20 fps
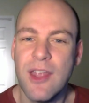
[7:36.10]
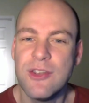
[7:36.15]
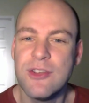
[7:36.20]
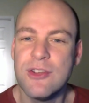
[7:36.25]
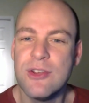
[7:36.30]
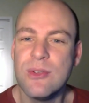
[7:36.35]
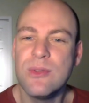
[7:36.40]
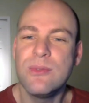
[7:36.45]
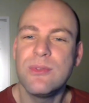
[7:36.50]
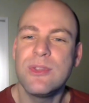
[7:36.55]

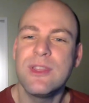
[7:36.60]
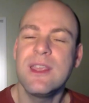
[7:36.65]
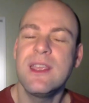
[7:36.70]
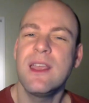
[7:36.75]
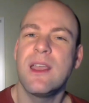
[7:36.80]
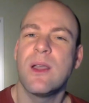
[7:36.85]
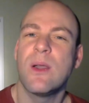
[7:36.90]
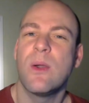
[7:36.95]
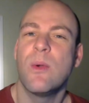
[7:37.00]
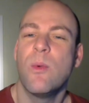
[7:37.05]
Do you
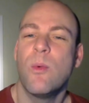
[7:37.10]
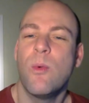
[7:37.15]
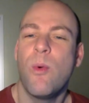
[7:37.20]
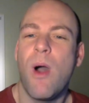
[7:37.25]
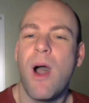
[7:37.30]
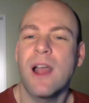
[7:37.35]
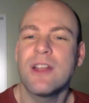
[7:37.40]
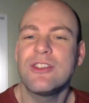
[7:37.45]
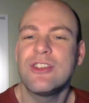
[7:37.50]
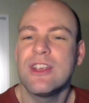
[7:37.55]
think
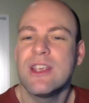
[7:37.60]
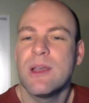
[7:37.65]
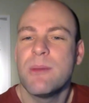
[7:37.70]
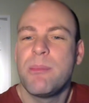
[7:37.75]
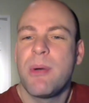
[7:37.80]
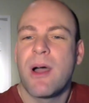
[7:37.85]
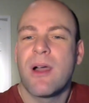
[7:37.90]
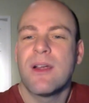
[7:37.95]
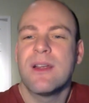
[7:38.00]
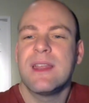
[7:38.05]
watching a
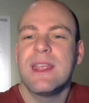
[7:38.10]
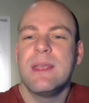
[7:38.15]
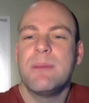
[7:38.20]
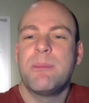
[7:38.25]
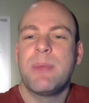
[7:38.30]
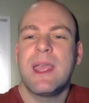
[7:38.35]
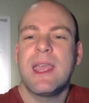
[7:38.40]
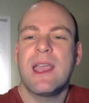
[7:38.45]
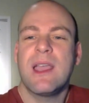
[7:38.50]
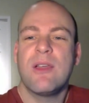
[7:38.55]
party
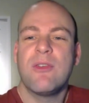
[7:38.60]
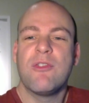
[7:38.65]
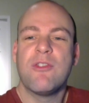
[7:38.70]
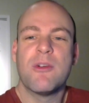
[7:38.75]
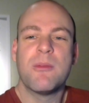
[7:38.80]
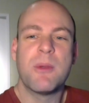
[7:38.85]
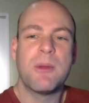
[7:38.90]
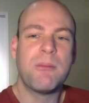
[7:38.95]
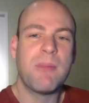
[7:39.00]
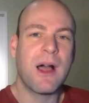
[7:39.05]
pick
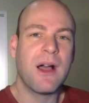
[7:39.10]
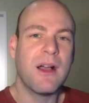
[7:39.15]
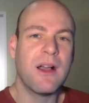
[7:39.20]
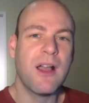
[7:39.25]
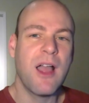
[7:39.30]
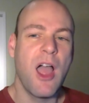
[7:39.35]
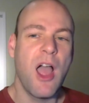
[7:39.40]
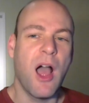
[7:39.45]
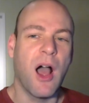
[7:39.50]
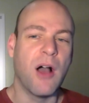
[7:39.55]
from
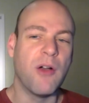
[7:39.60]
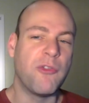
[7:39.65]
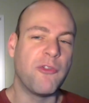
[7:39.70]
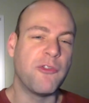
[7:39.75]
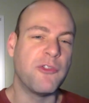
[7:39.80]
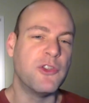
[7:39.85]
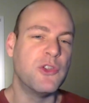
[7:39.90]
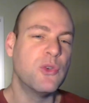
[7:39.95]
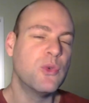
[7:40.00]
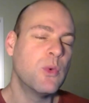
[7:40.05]
among a
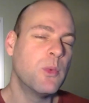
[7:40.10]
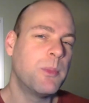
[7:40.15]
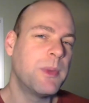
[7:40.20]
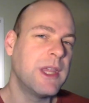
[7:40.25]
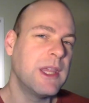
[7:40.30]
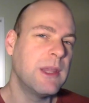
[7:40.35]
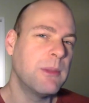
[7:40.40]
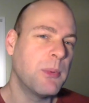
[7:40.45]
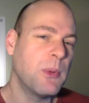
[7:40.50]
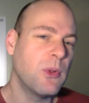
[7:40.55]
few
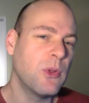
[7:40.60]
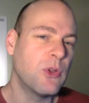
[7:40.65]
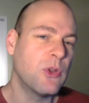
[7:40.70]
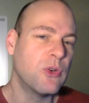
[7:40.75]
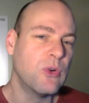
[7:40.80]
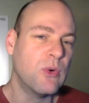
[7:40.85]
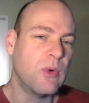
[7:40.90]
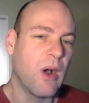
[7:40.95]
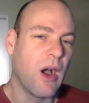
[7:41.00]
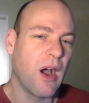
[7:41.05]
people
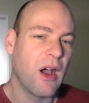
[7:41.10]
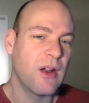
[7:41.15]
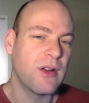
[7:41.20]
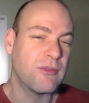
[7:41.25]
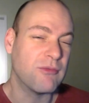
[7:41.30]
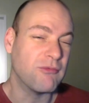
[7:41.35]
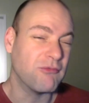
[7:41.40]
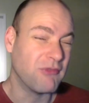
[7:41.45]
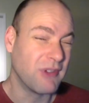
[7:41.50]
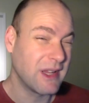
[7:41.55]
who
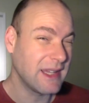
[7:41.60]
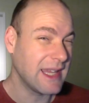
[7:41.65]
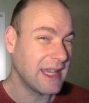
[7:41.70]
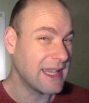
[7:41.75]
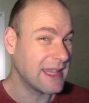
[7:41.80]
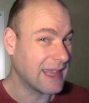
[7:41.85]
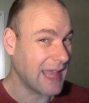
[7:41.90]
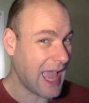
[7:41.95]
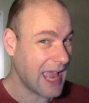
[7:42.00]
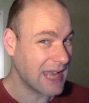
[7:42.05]
aren't
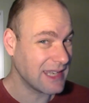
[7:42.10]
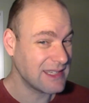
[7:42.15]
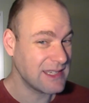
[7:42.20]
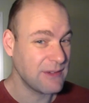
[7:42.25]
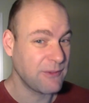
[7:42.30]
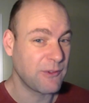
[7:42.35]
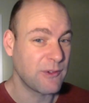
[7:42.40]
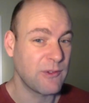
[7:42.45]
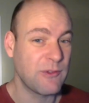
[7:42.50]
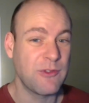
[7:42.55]
really that
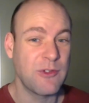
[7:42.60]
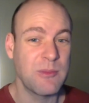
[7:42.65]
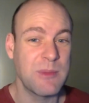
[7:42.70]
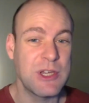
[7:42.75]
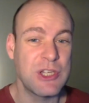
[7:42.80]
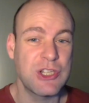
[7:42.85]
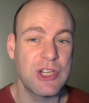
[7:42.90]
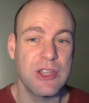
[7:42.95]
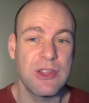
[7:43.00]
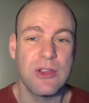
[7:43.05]
different from
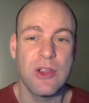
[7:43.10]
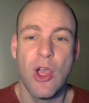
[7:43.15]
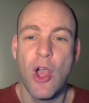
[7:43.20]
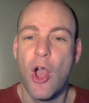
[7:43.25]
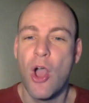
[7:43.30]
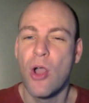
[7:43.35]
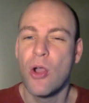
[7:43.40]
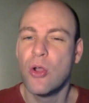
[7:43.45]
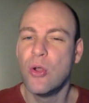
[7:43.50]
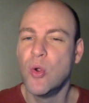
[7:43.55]
each other,
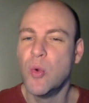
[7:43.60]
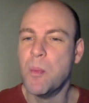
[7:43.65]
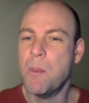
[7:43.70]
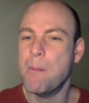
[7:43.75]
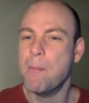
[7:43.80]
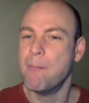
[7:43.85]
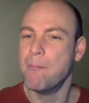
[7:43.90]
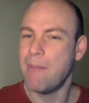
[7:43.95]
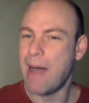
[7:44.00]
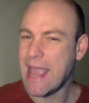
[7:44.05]
who
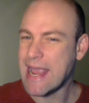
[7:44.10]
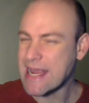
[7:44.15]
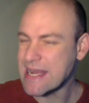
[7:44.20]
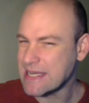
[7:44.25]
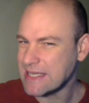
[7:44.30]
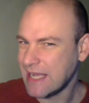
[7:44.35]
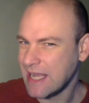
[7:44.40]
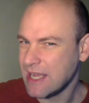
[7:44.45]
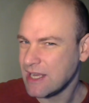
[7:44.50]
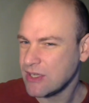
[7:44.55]

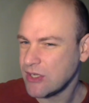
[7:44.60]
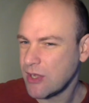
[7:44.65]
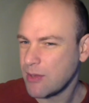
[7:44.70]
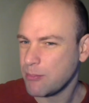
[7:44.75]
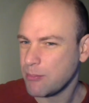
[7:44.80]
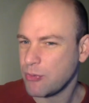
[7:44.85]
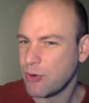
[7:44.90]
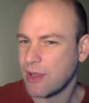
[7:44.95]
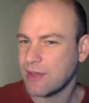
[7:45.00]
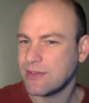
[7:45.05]
might end
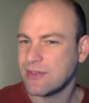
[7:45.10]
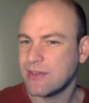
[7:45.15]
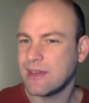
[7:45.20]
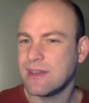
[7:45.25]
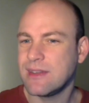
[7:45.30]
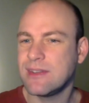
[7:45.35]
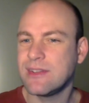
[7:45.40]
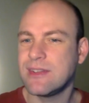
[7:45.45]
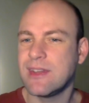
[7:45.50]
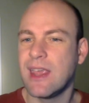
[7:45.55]
up
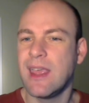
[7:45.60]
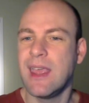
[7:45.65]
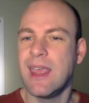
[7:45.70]
president,